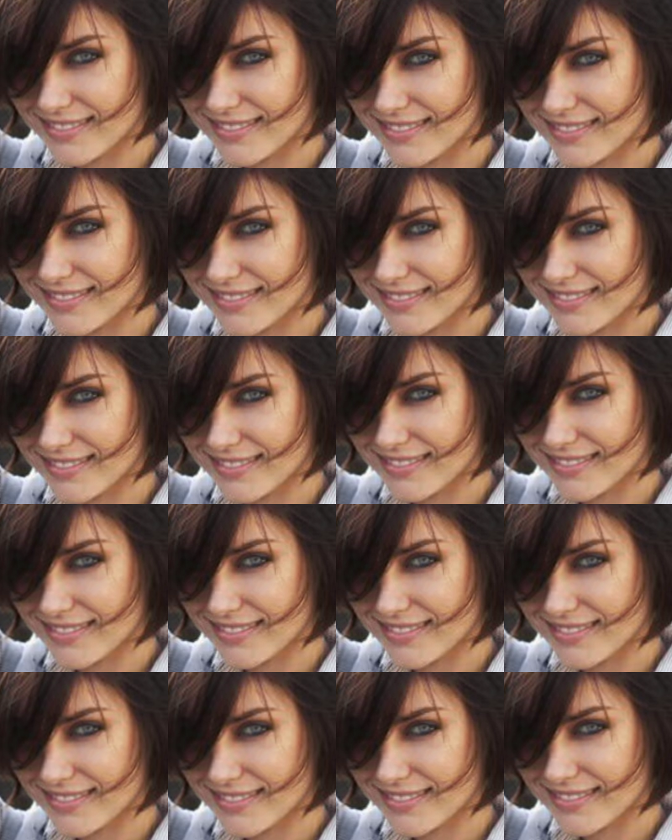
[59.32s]

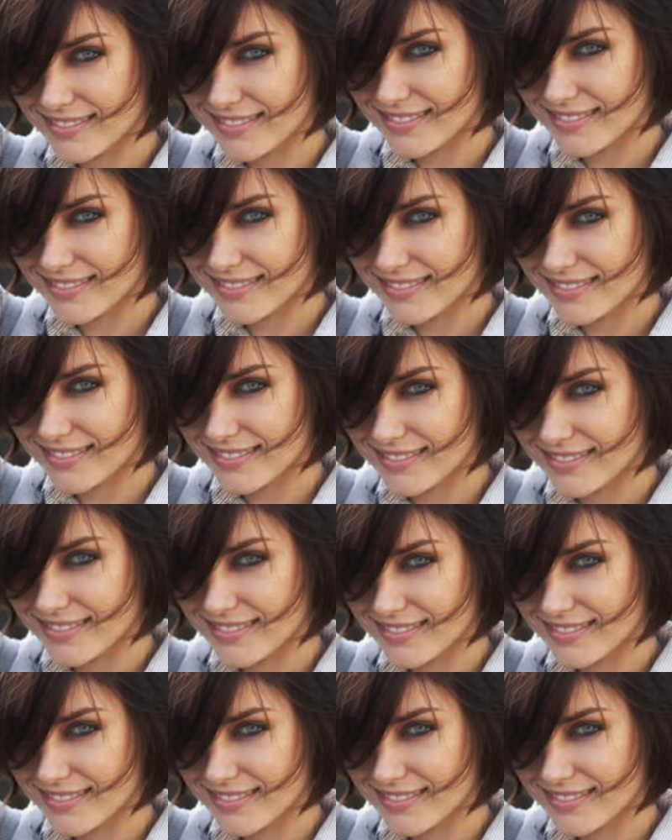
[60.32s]
No one is speaking in this clip.